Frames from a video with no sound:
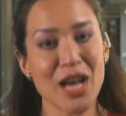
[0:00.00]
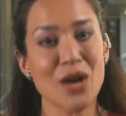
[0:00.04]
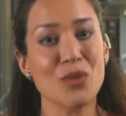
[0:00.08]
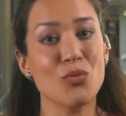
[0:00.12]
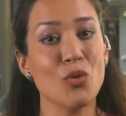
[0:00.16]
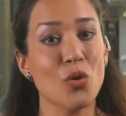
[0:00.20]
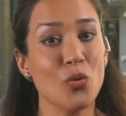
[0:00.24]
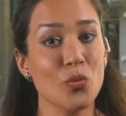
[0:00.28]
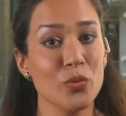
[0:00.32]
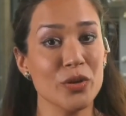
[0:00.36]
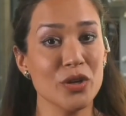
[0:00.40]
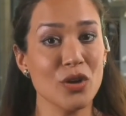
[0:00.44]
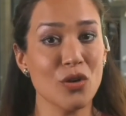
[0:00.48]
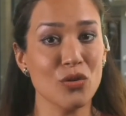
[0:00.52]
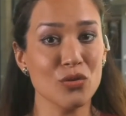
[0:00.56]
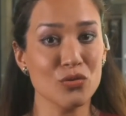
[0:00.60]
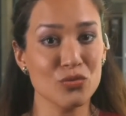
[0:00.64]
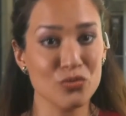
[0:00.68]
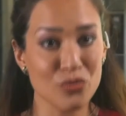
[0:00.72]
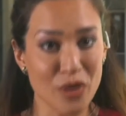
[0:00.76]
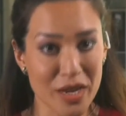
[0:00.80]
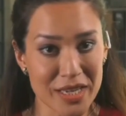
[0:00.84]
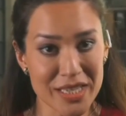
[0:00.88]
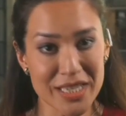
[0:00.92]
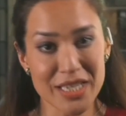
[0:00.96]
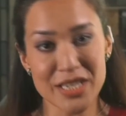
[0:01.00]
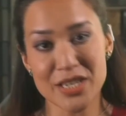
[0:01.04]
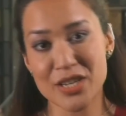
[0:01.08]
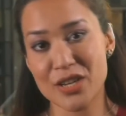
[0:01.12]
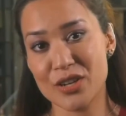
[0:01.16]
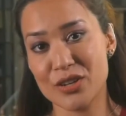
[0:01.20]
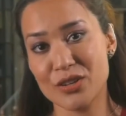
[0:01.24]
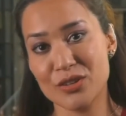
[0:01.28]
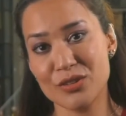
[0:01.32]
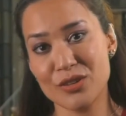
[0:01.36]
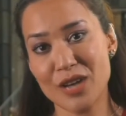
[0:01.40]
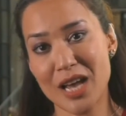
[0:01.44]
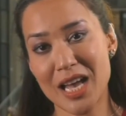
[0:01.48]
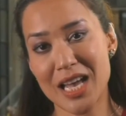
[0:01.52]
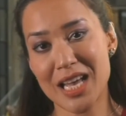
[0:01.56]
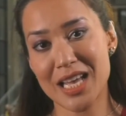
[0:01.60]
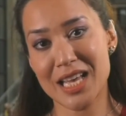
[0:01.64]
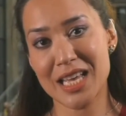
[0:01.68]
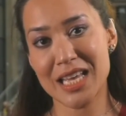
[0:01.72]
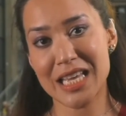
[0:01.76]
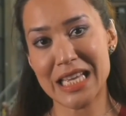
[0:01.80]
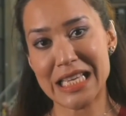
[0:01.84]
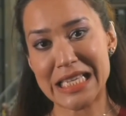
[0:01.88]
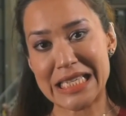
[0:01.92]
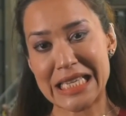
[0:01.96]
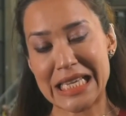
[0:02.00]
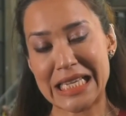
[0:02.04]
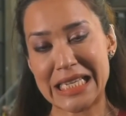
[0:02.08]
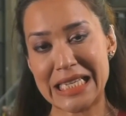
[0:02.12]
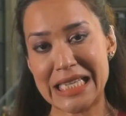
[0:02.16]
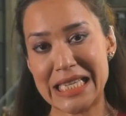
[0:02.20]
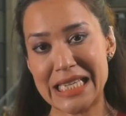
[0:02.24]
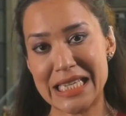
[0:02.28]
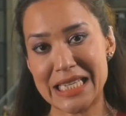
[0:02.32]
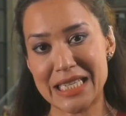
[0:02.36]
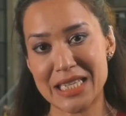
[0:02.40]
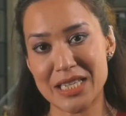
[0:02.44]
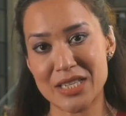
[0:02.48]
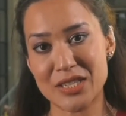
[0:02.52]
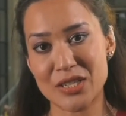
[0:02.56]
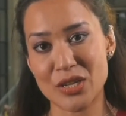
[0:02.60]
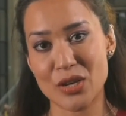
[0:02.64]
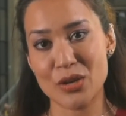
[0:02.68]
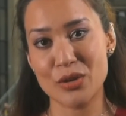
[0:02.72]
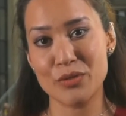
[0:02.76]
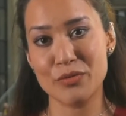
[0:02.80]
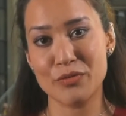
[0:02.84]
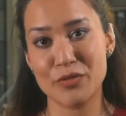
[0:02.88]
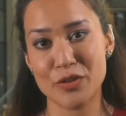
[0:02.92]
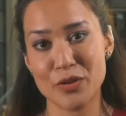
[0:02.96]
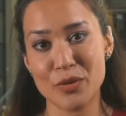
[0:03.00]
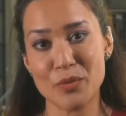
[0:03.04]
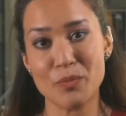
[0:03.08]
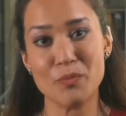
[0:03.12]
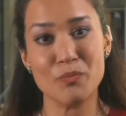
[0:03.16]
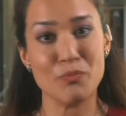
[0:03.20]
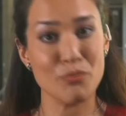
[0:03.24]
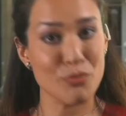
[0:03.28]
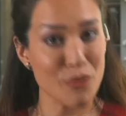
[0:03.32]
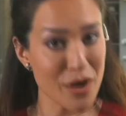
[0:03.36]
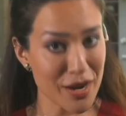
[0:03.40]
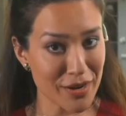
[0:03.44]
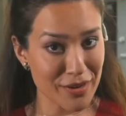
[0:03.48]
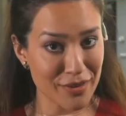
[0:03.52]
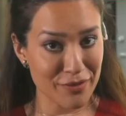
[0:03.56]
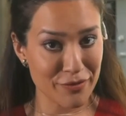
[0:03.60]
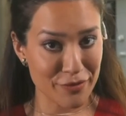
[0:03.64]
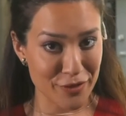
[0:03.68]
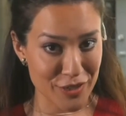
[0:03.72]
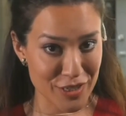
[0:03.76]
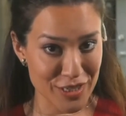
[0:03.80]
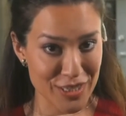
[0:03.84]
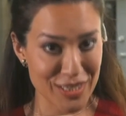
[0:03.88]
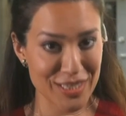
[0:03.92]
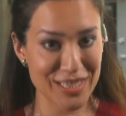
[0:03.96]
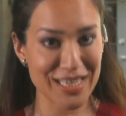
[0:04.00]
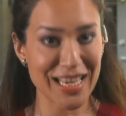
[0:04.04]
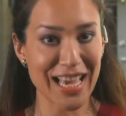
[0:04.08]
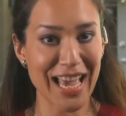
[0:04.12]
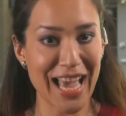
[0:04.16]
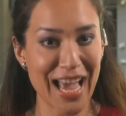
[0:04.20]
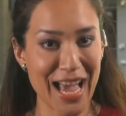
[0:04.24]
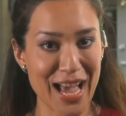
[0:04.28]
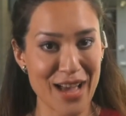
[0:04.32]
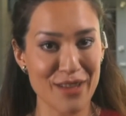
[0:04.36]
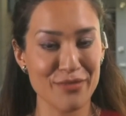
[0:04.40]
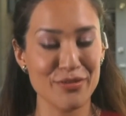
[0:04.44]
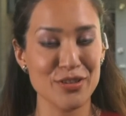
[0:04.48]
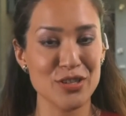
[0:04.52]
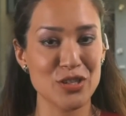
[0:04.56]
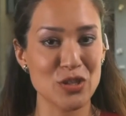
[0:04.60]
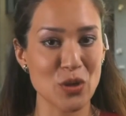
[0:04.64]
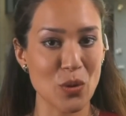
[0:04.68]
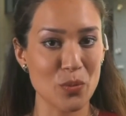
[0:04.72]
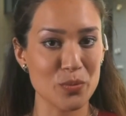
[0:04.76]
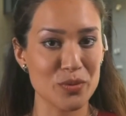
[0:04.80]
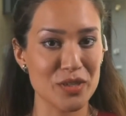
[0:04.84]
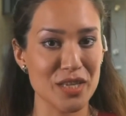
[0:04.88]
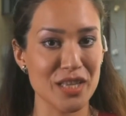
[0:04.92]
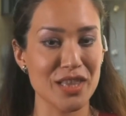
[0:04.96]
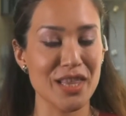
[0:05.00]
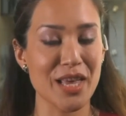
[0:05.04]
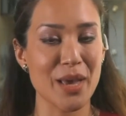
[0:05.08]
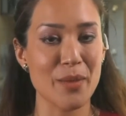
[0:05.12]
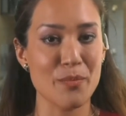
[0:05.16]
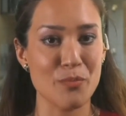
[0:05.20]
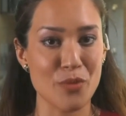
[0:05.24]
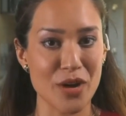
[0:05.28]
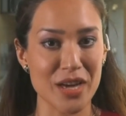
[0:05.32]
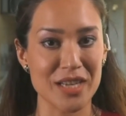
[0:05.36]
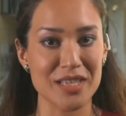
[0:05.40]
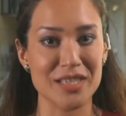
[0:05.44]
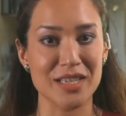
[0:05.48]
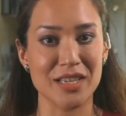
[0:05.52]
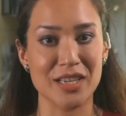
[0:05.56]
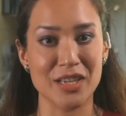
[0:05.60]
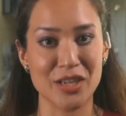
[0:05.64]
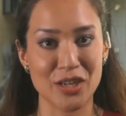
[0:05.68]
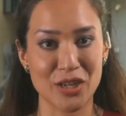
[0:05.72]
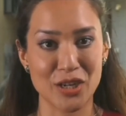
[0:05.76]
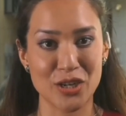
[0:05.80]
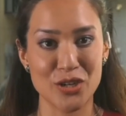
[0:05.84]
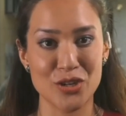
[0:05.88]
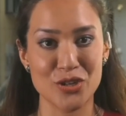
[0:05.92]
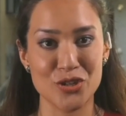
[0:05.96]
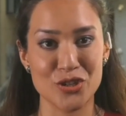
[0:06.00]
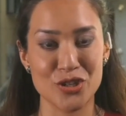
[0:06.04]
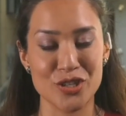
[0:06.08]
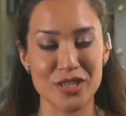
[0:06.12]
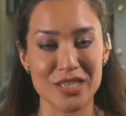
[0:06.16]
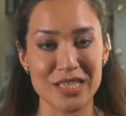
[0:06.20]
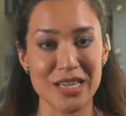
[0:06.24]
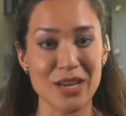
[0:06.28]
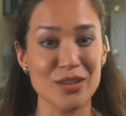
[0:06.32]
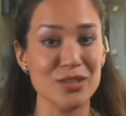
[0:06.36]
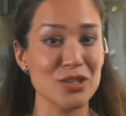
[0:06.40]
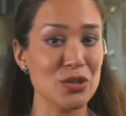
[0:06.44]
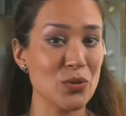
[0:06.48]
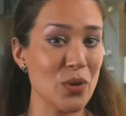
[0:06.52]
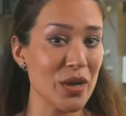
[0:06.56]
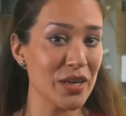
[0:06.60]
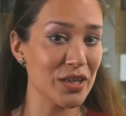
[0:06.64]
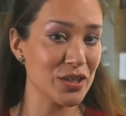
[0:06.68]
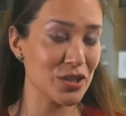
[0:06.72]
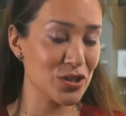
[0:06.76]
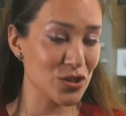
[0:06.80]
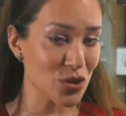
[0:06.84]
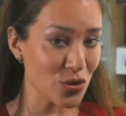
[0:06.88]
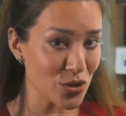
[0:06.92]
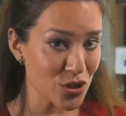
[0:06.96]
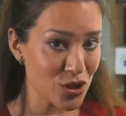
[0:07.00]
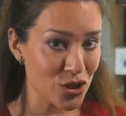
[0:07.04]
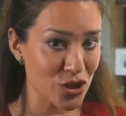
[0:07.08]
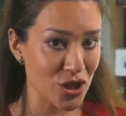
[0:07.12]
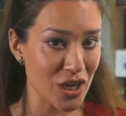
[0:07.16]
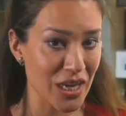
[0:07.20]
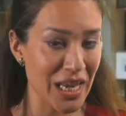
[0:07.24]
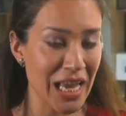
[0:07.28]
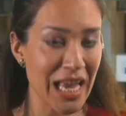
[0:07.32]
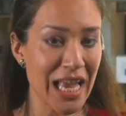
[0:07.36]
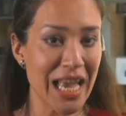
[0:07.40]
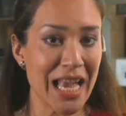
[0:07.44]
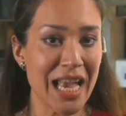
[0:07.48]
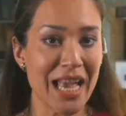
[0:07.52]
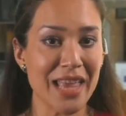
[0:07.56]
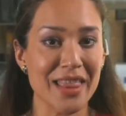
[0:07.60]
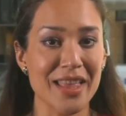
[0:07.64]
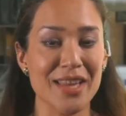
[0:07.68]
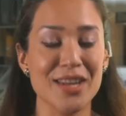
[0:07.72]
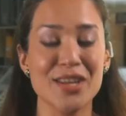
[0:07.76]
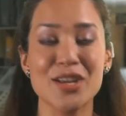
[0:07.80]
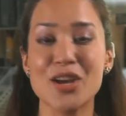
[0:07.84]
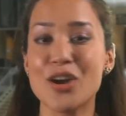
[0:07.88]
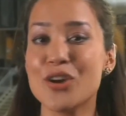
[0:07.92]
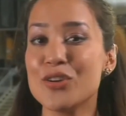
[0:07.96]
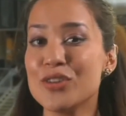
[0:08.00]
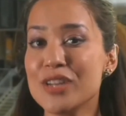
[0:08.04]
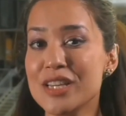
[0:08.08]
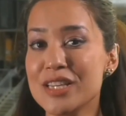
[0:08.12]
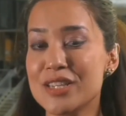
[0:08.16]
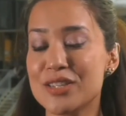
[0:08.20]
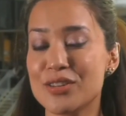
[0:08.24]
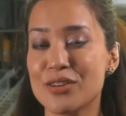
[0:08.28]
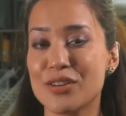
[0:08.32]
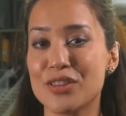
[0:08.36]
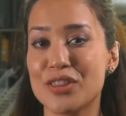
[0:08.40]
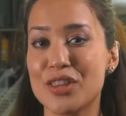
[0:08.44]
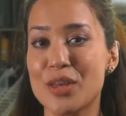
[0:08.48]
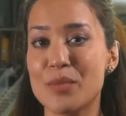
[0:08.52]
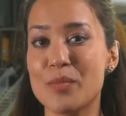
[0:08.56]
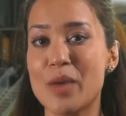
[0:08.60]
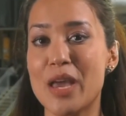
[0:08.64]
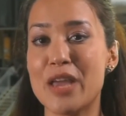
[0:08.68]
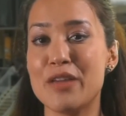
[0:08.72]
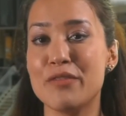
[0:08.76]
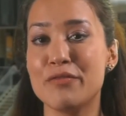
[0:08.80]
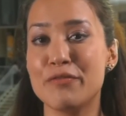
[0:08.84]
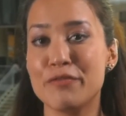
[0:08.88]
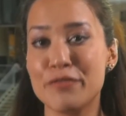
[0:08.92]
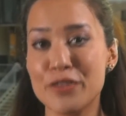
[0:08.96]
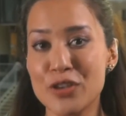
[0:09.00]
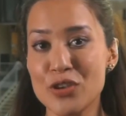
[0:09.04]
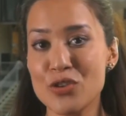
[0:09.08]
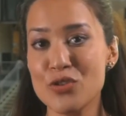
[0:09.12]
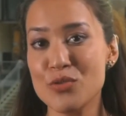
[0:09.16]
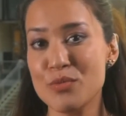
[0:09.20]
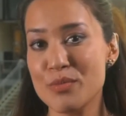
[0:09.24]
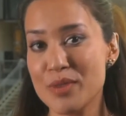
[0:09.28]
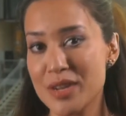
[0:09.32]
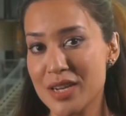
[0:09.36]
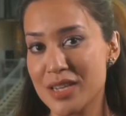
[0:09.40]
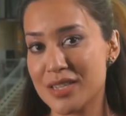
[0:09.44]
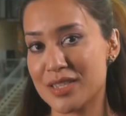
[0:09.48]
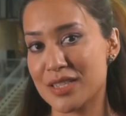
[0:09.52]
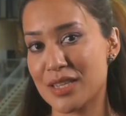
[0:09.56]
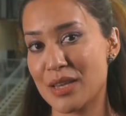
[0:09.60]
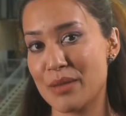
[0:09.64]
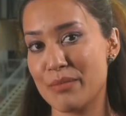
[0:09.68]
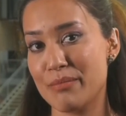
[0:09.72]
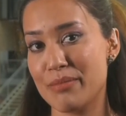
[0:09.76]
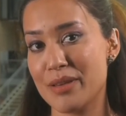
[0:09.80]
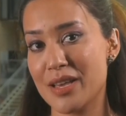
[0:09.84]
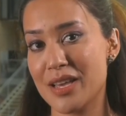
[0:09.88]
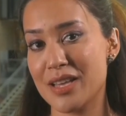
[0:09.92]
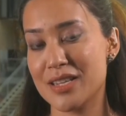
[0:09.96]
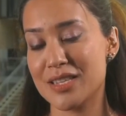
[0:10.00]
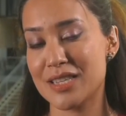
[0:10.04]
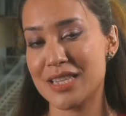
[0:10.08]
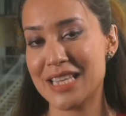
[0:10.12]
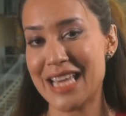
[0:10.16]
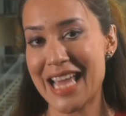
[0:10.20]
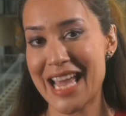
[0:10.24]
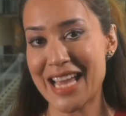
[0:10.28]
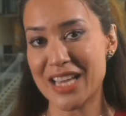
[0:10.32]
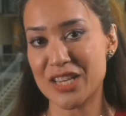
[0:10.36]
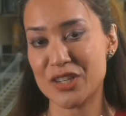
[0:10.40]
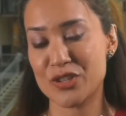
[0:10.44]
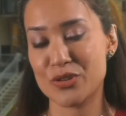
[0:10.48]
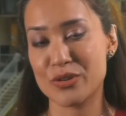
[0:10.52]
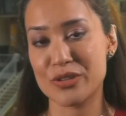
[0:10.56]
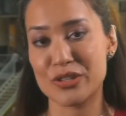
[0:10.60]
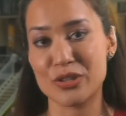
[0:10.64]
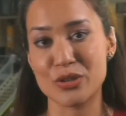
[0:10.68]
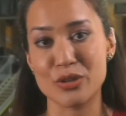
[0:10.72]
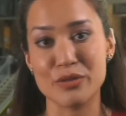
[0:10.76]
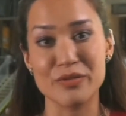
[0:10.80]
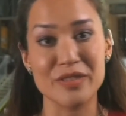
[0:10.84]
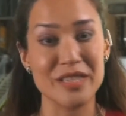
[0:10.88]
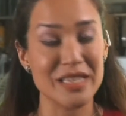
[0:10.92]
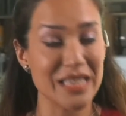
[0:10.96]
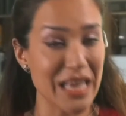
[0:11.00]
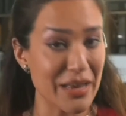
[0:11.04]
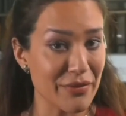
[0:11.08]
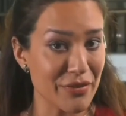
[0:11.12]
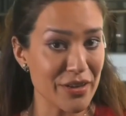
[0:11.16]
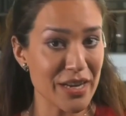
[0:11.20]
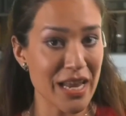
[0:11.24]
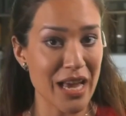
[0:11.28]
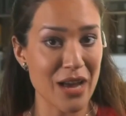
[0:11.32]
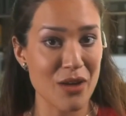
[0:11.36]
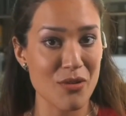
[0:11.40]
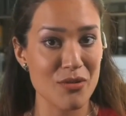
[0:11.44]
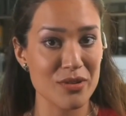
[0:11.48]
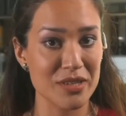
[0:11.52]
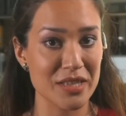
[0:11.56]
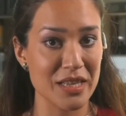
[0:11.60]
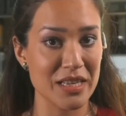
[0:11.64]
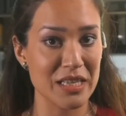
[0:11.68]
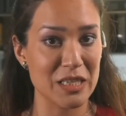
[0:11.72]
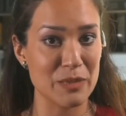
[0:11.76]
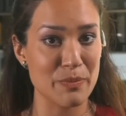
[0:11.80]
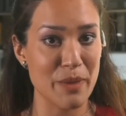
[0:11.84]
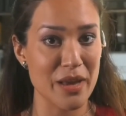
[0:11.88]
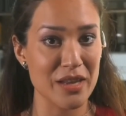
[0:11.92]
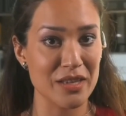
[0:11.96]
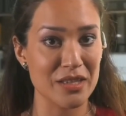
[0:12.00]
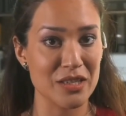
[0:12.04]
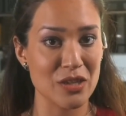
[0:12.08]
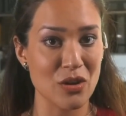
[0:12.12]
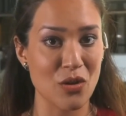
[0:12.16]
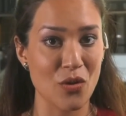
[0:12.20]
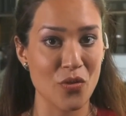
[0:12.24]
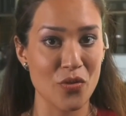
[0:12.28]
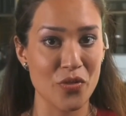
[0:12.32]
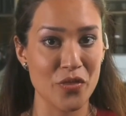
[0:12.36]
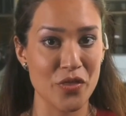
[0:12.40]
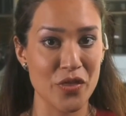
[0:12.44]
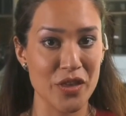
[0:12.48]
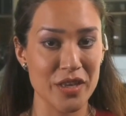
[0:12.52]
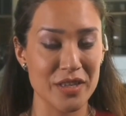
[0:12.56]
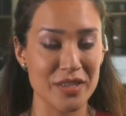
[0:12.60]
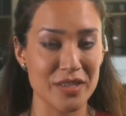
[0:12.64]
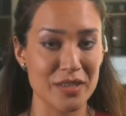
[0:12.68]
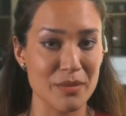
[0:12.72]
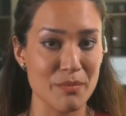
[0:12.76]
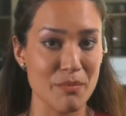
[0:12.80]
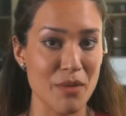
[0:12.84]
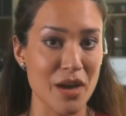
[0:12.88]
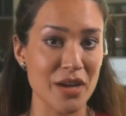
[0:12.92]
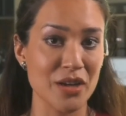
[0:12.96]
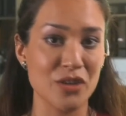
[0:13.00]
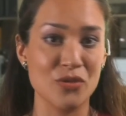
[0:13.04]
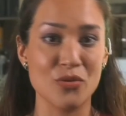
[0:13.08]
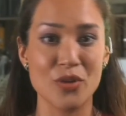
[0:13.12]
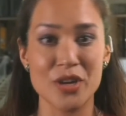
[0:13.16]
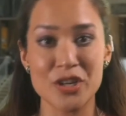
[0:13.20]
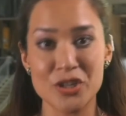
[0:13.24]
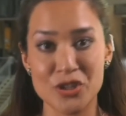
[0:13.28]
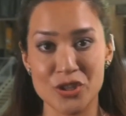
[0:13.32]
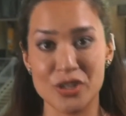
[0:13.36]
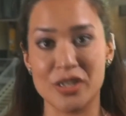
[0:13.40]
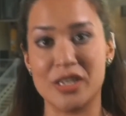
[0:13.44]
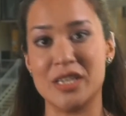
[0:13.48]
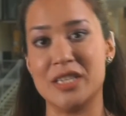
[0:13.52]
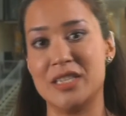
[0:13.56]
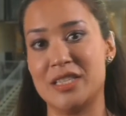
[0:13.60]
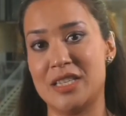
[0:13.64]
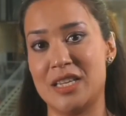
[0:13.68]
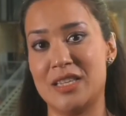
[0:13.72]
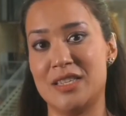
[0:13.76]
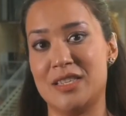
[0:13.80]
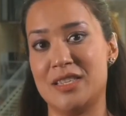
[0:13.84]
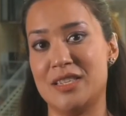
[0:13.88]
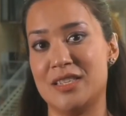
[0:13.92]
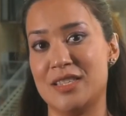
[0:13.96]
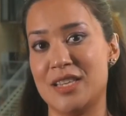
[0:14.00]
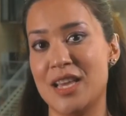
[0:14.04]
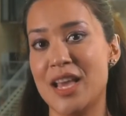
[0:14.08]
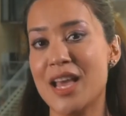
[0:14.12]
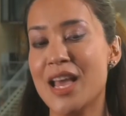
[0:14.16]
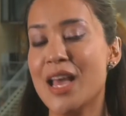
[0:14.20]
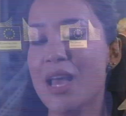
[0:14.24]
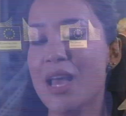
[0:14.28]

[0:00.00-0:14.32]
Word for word: uh, what we already know uh, is that leaders over breakfast have adopted their Brexit conclusions. Now, it's quite astonishing that it only took them a few minutes compared to the extra sort of seven hours they spent on this migration consensus.